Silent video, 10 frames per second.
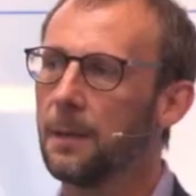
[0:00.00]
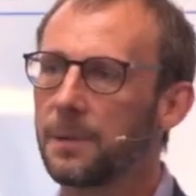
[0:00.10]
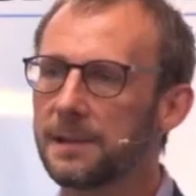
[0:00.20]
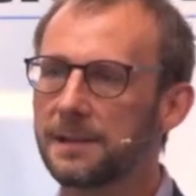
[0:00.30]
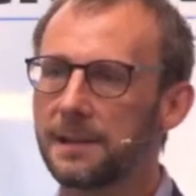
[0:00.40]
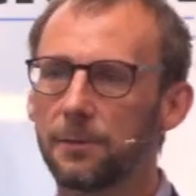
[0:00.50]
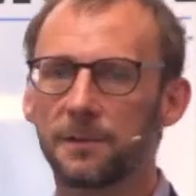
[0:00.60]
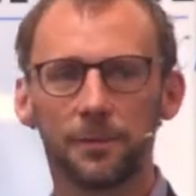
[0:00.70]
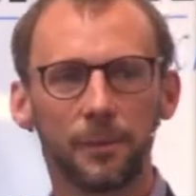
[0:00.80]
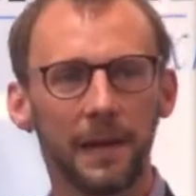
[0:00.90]
but still
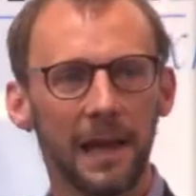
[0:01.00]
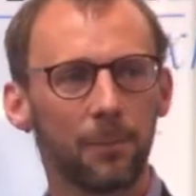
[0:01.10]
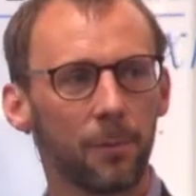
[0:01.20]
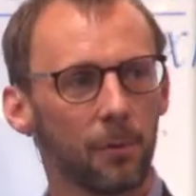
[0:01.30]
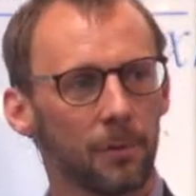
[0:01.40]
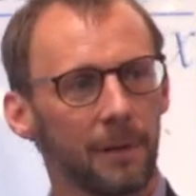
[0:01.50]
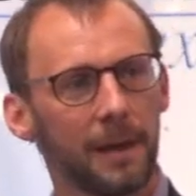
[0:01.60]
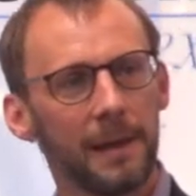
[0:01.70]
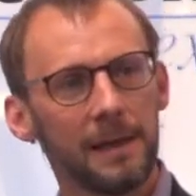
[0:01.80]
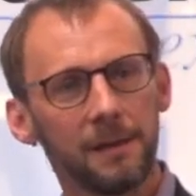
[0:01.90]
to enable
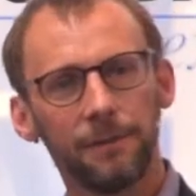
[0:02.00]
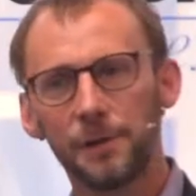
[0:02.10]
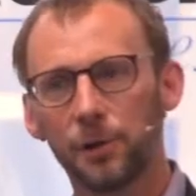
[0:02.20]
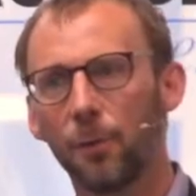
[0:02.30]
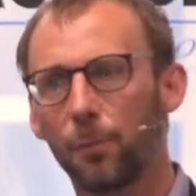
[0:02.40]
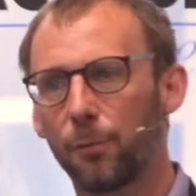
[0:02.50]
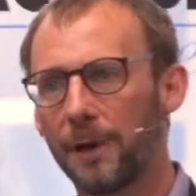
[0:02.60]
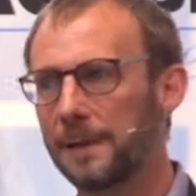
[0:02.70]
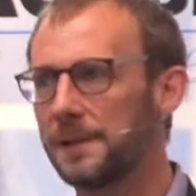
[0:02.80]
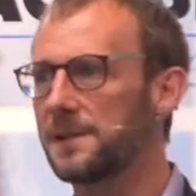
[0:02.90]
individual
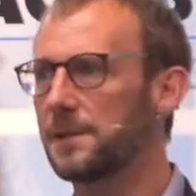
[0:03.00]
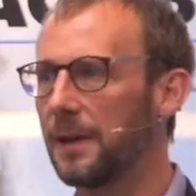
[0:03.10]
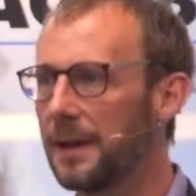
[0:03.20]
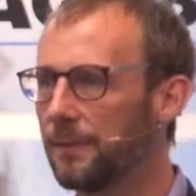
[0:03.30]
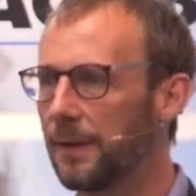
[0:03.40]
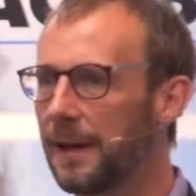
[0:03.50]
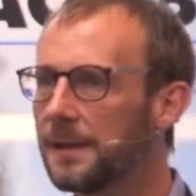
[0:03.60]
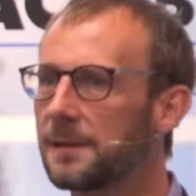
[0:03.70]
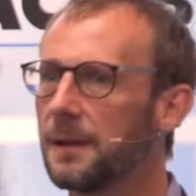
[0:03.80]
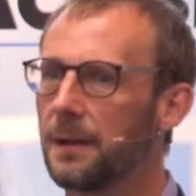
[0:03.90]
operators to
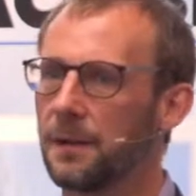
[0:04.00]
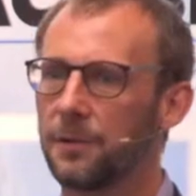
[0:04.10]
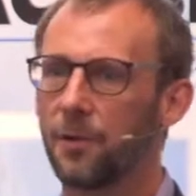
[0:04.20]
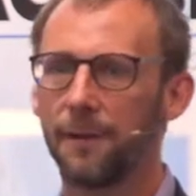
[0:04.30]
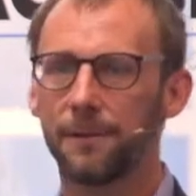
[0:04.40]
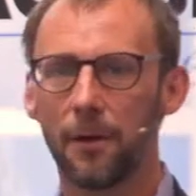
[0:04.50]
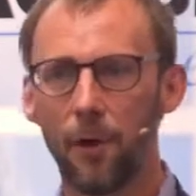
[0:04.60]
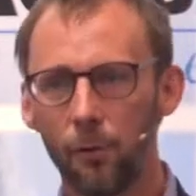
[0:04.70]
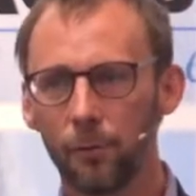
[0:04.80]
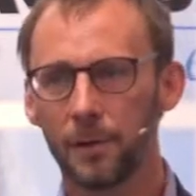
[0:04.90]
innovate and drive their
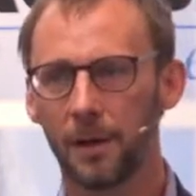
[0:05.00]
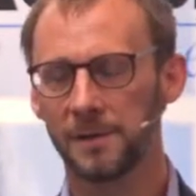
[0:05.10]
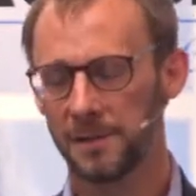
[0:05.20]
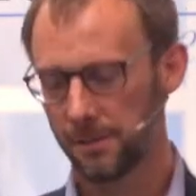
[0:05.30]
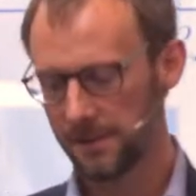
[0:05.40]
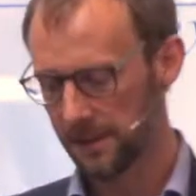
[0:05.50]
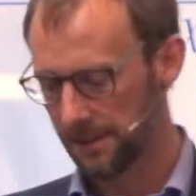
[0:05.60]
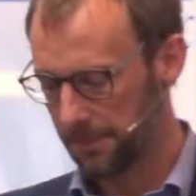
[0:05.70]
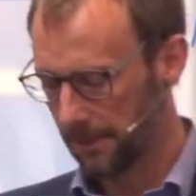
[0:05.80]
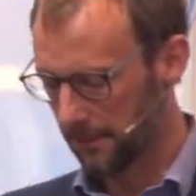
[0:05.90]
own customers'
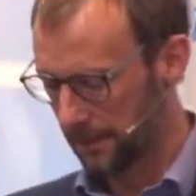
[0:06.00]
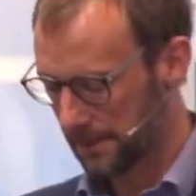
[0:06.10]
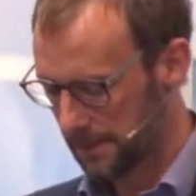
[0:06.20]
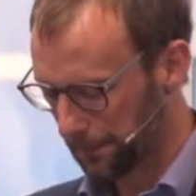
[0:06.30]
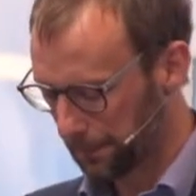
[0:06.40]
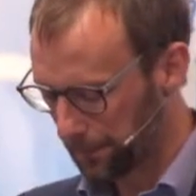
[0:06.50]
experience.